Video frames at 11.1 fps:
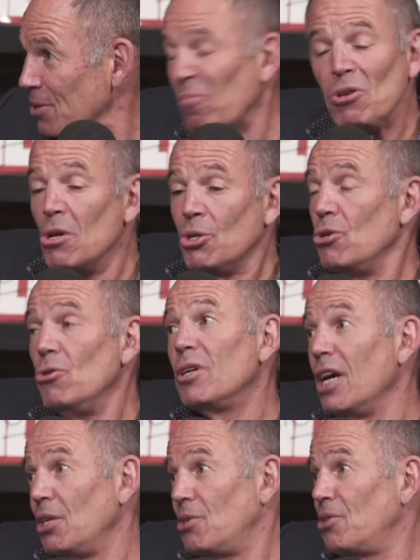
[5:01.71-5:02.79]
Yeah. So you
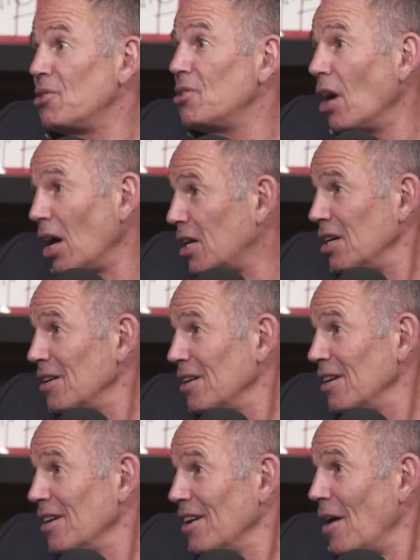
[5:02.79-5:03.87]
get stuck.
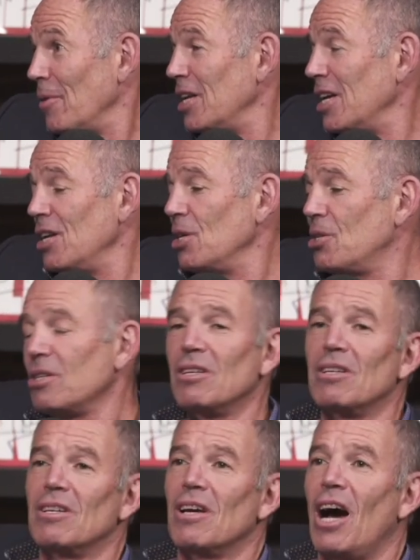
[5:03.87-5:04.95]
I mean, stuck. It is,
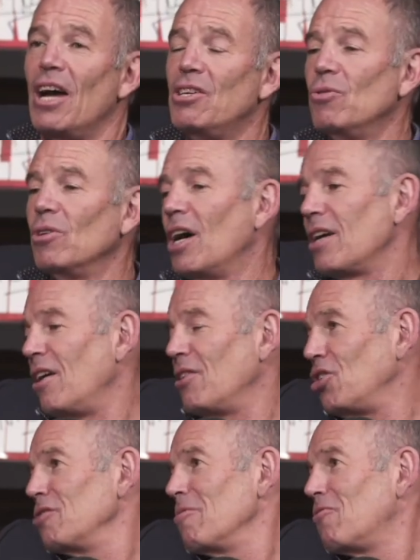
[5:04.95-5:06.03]
I do a lot of, I
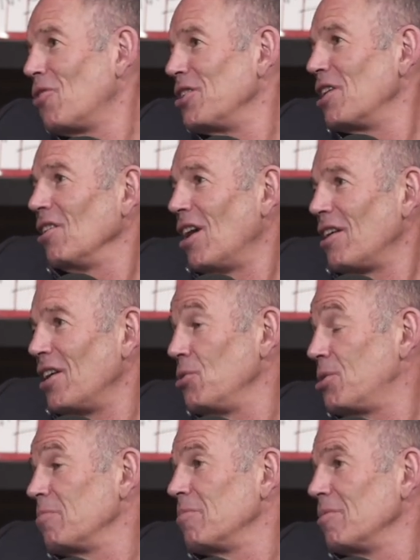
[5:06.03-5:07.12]
told you before, I did a lot of, I do
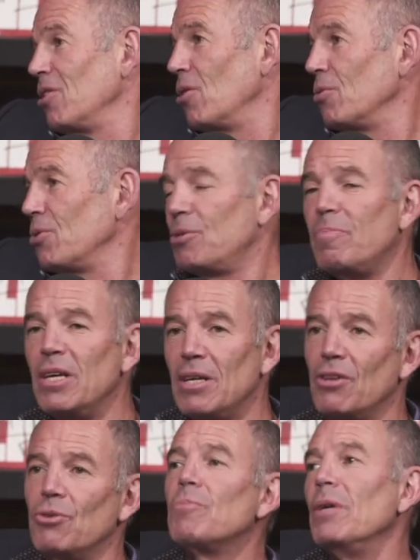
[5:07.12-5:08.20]
some, you know, spe-
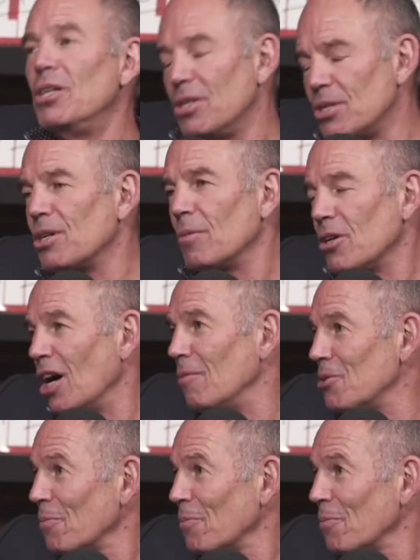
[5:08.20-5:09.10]
I do speeches sometimes.